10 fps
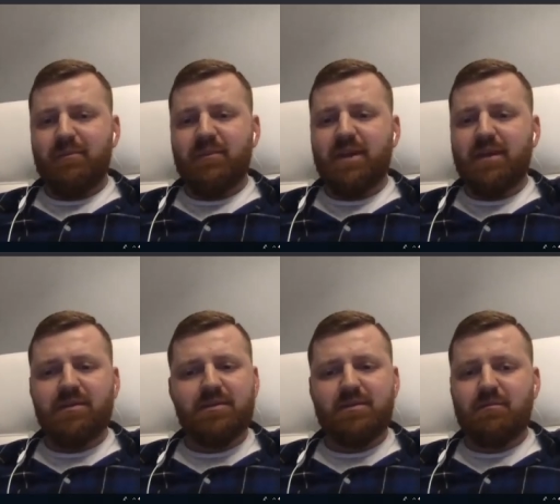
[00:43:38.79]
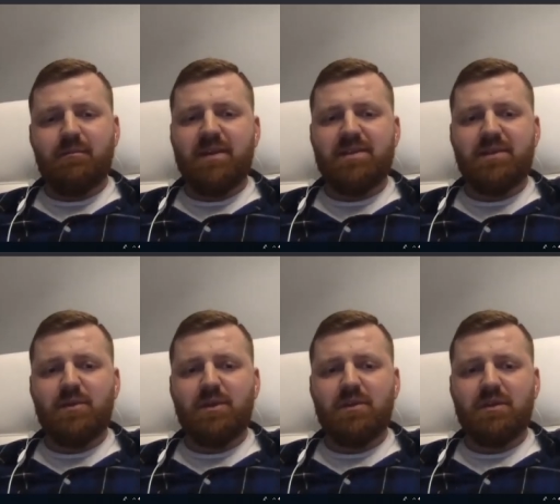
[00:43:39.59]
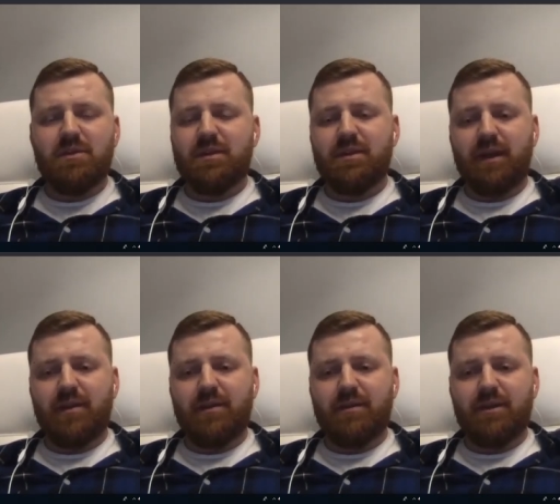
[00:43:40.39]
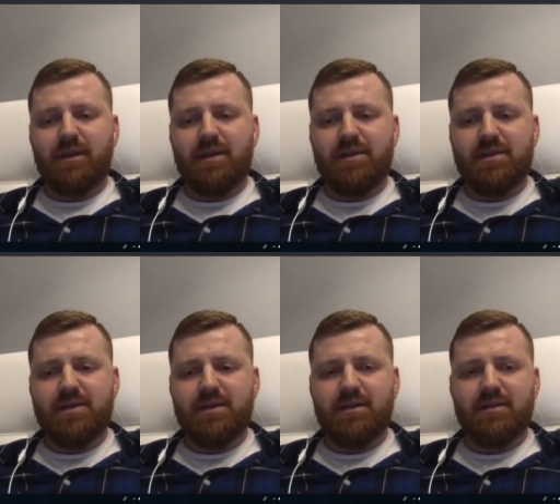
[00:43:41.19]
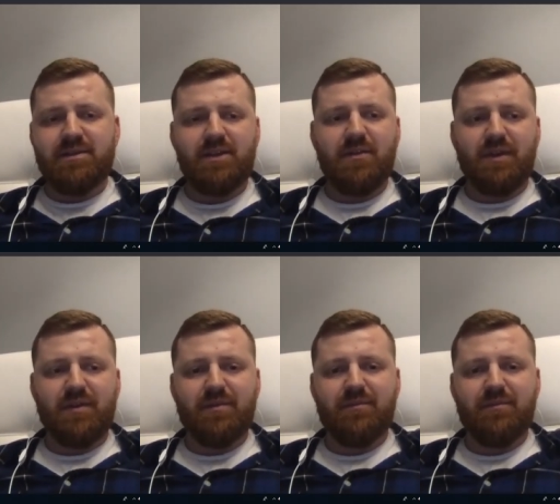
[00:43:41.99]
then Macy will not detect it as a secret.